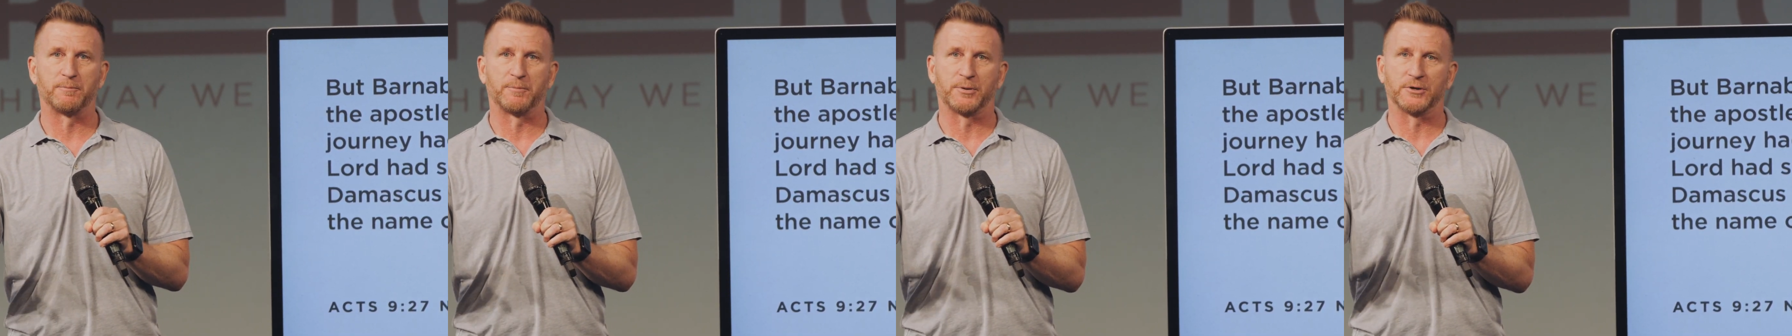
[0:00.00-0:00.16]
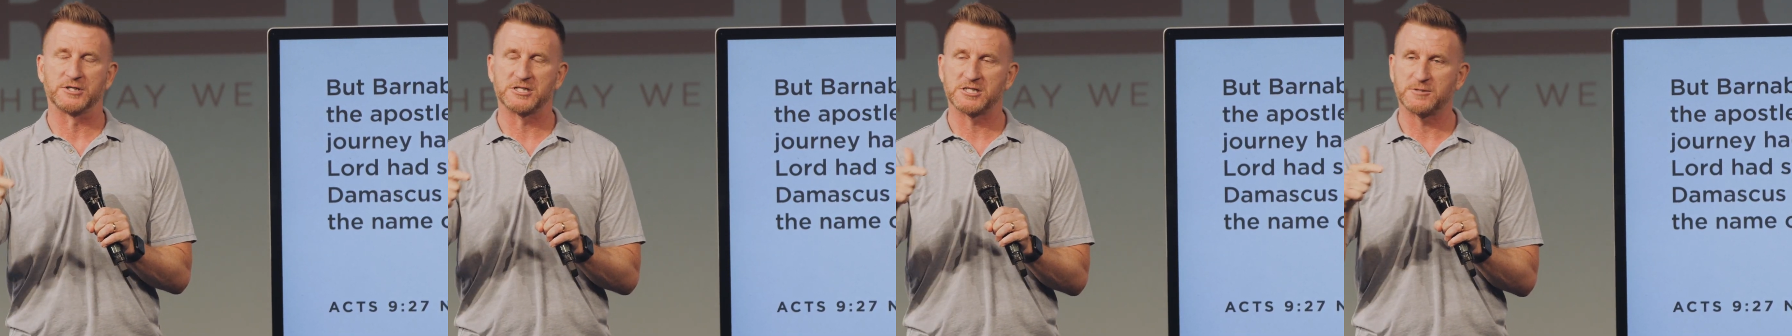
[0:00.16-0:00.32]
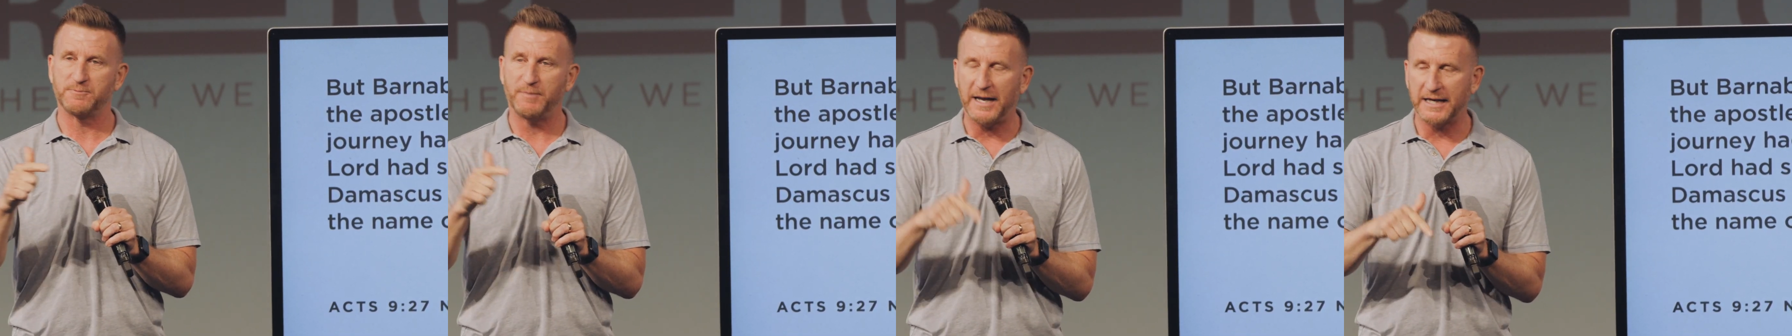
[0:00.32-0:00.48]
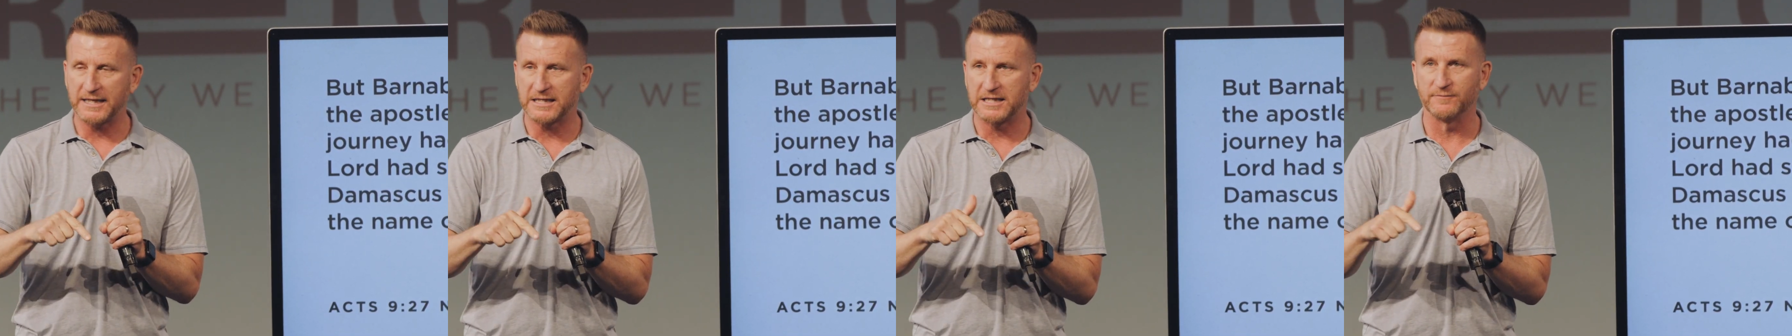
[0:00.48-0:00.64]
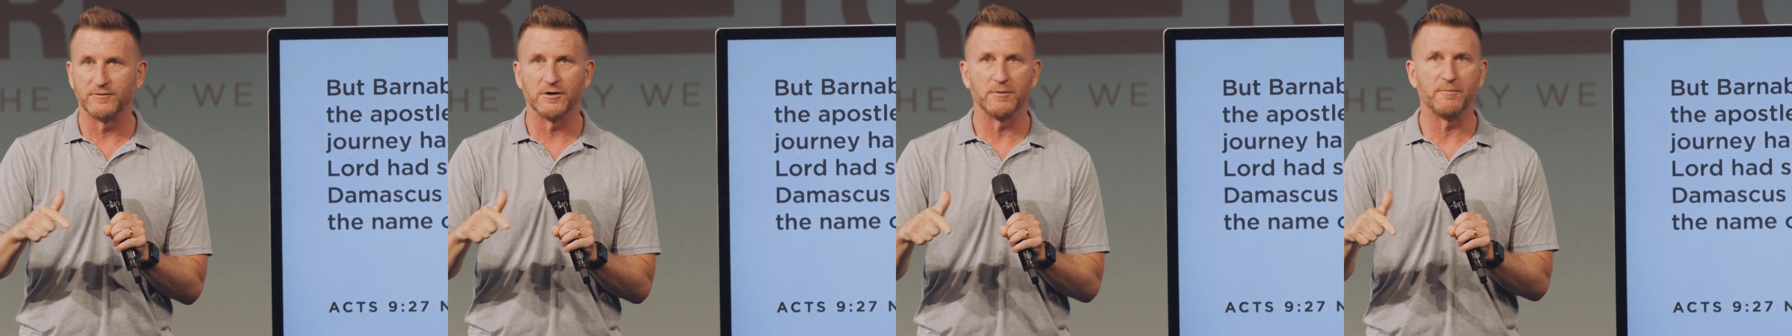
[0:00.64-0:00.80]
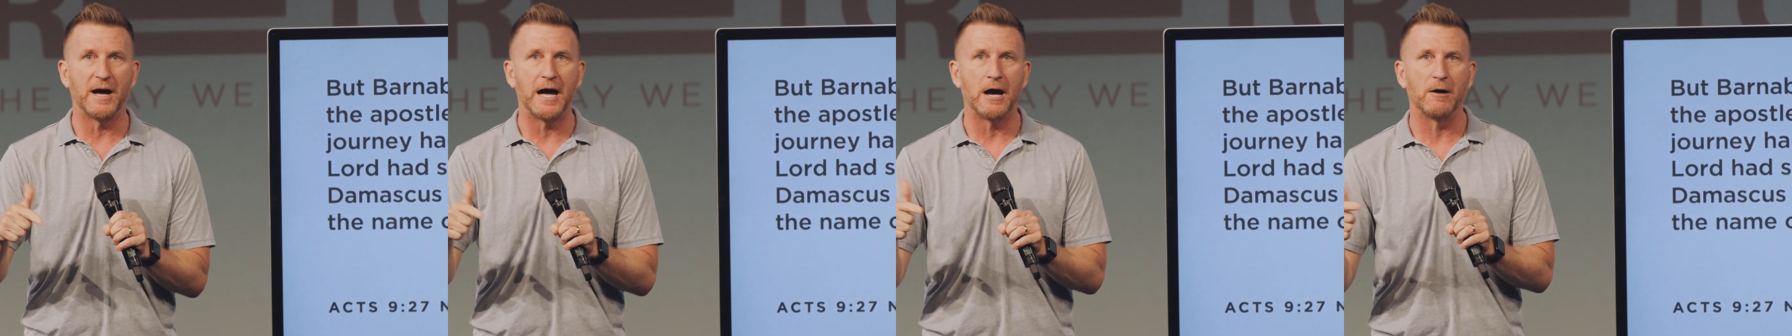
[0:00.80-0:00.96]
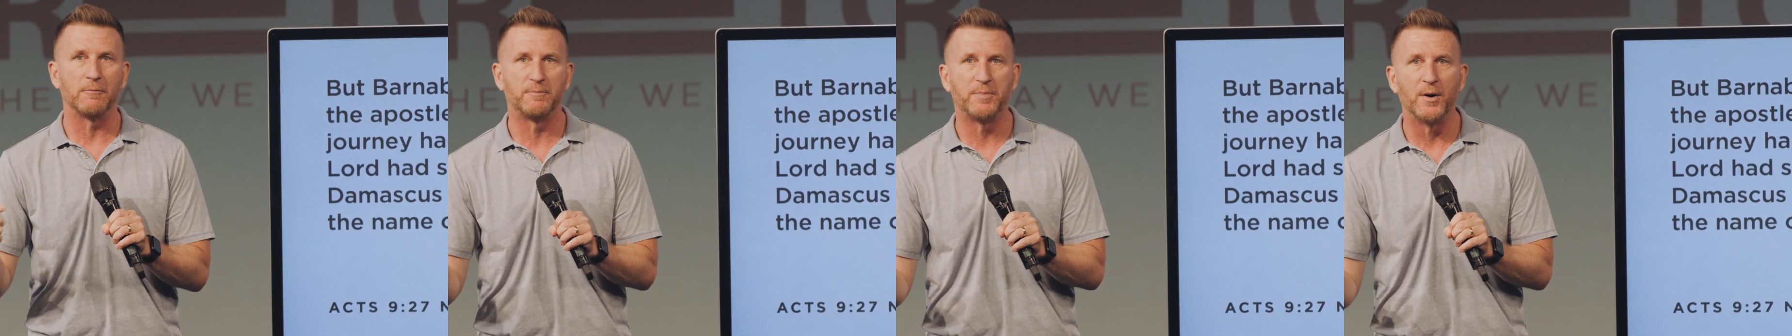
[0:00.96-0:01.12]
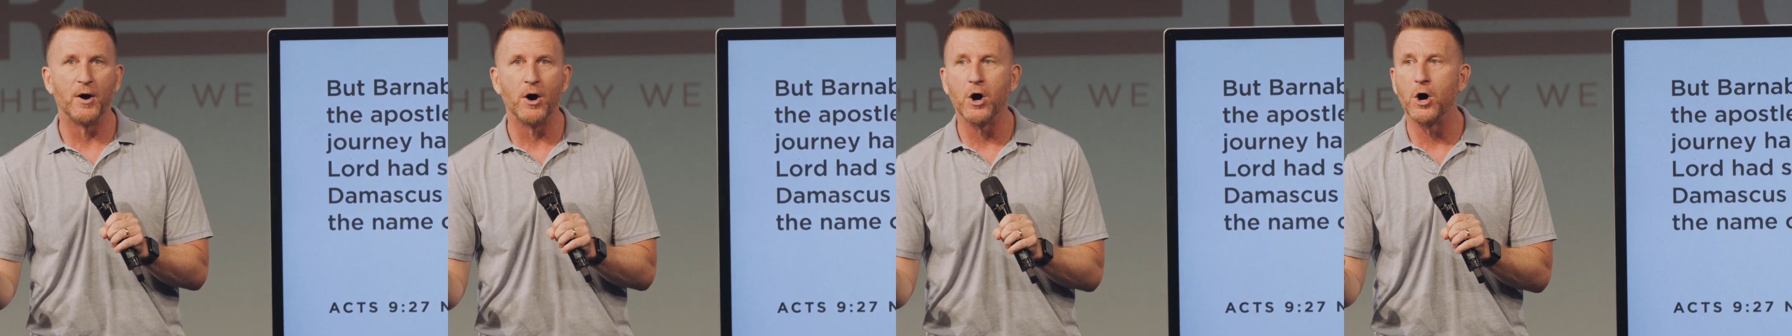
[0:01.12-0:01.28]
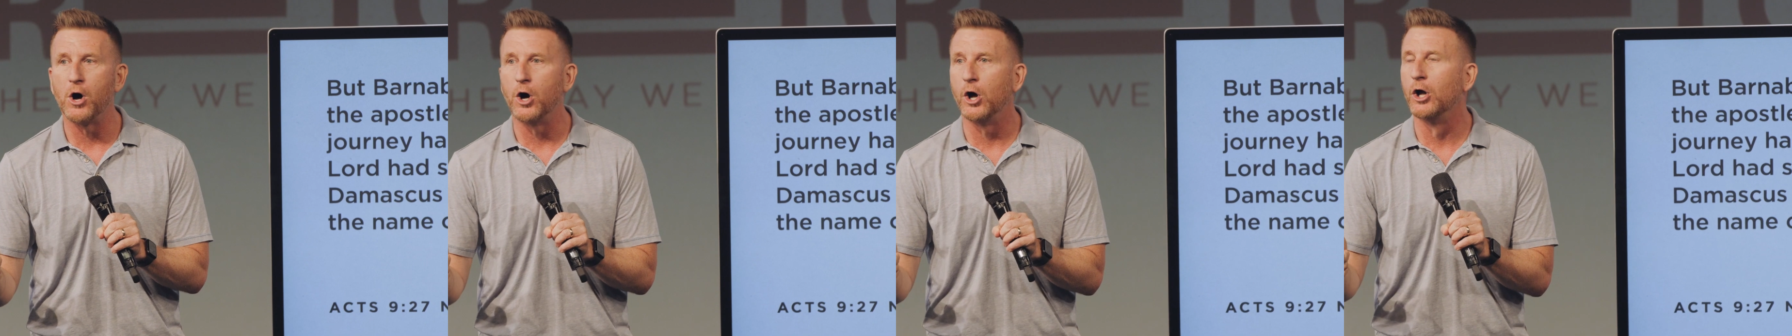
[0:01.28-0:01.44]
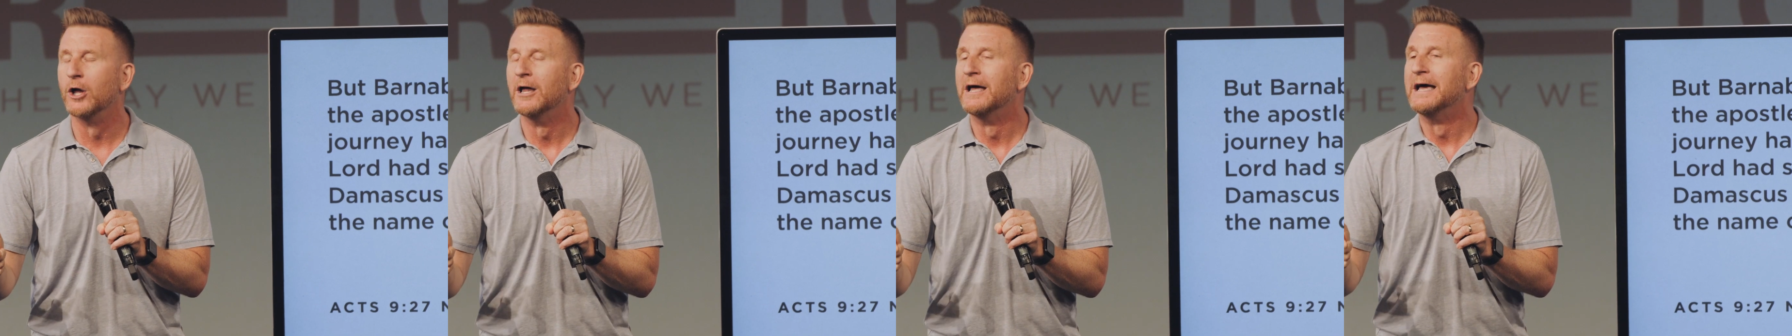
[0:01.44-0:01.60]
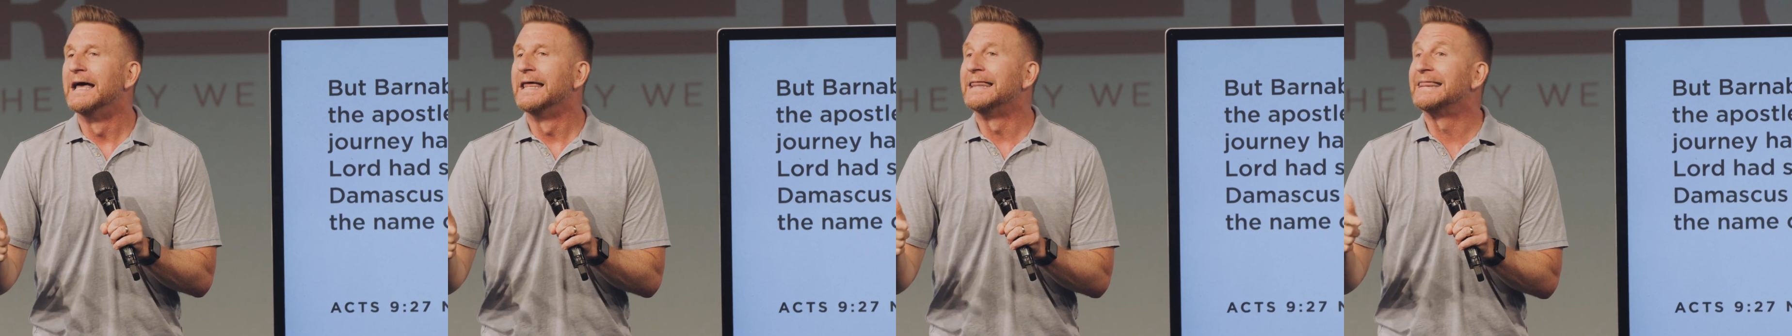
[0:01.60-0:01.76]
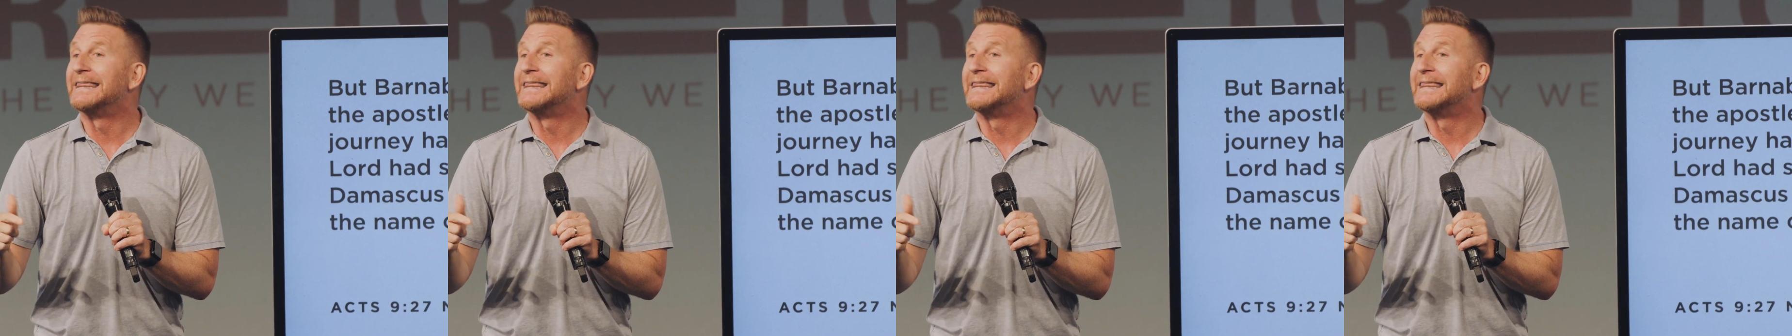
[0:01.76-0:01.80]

perspective about Paul